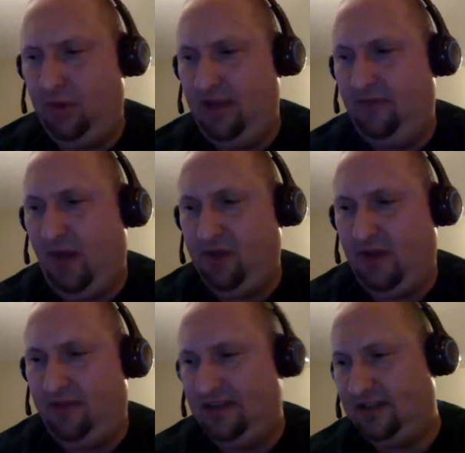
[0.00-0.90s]
believe
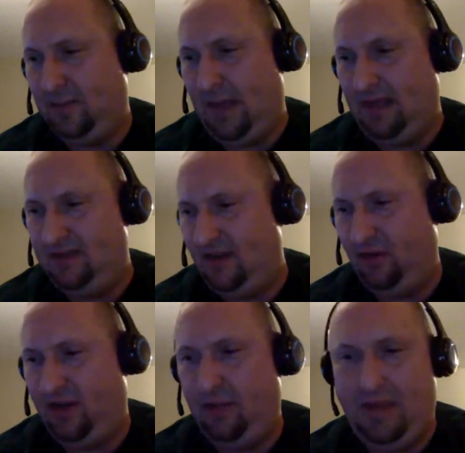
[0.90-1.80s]
you actually have
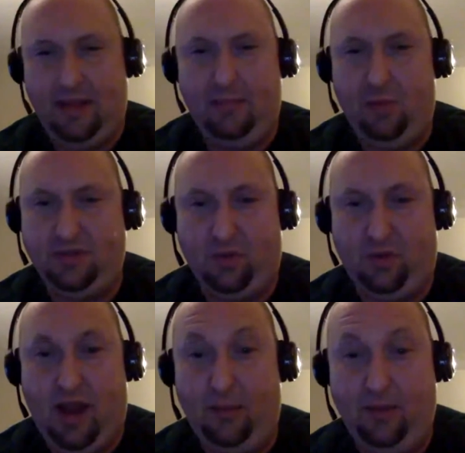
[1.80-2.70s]
26 pins here that
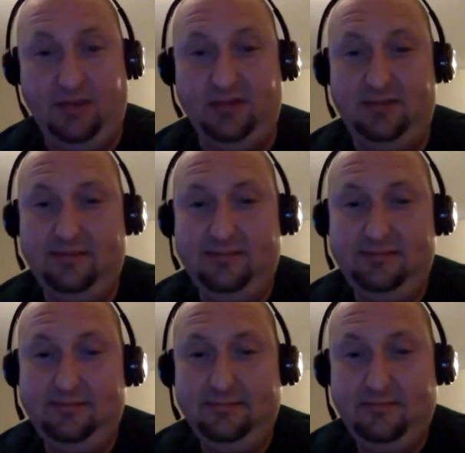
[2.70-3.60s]
can be inputs or
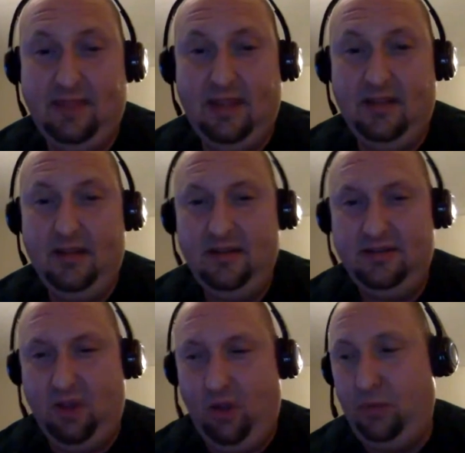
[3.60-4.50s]
outputs.
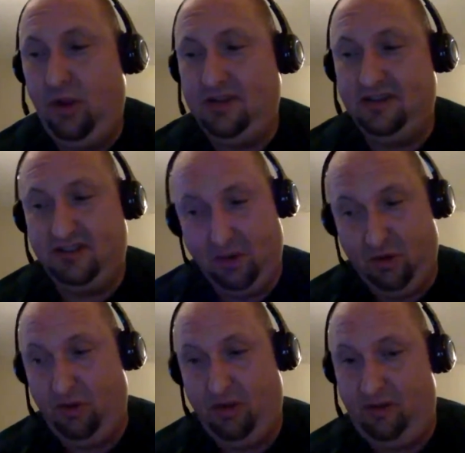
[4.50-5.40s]
So
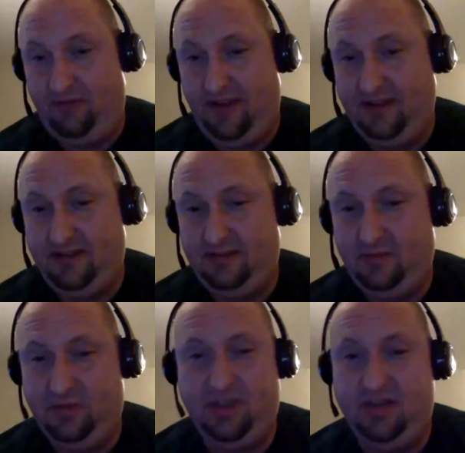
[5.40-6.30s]
plus a serial
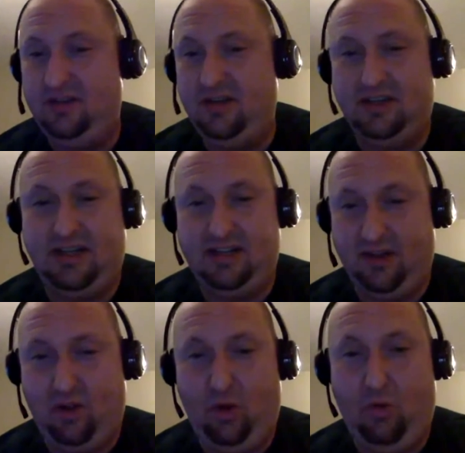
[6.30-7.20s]
interface, which then
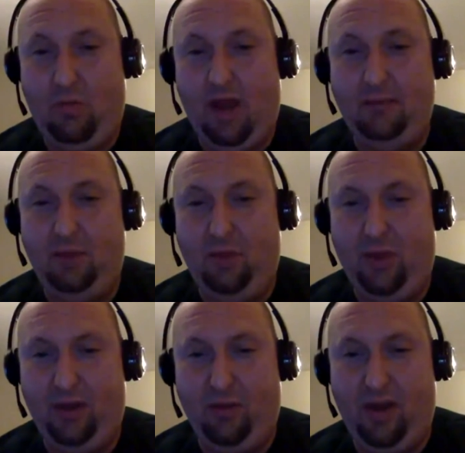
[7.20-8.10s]
just gets a whole
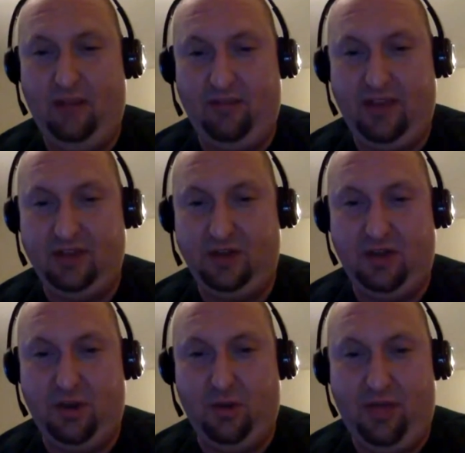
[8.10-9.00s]
mind-blowing array of
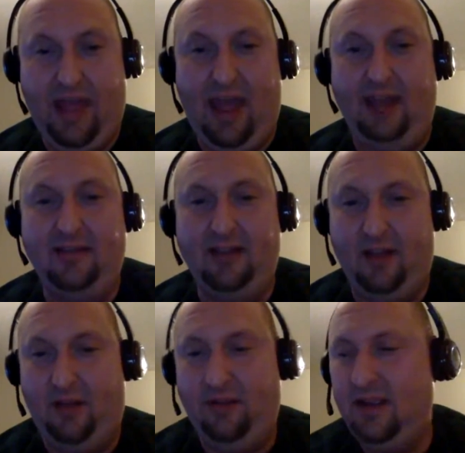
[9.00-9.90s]
things you can do with
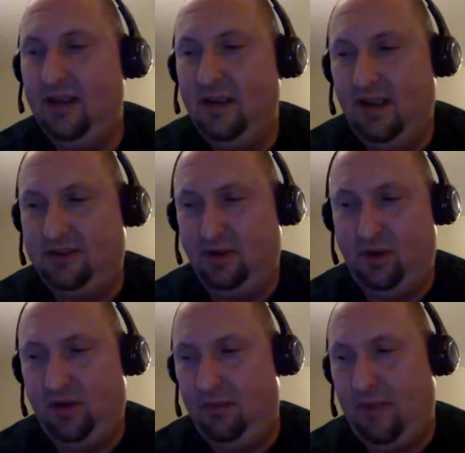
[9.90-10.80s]
that, And
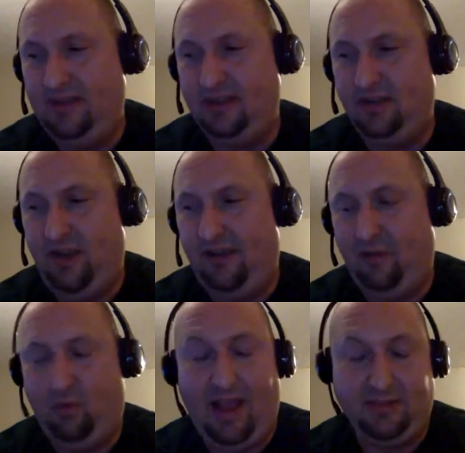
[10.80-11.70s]
so you could
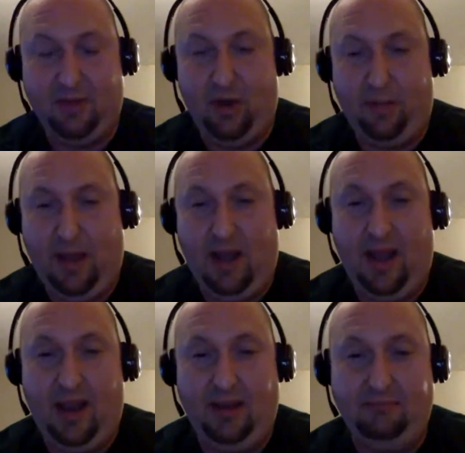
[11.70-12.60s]
basically have a Raspberry
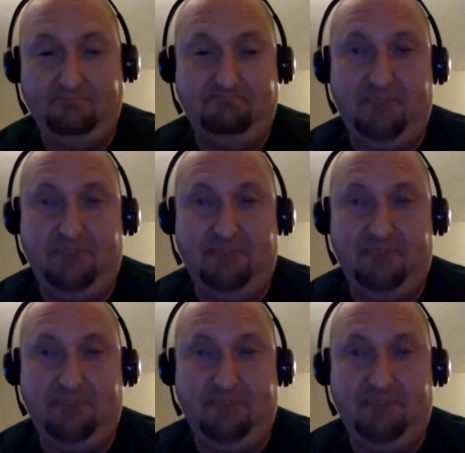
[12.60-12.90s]
Pi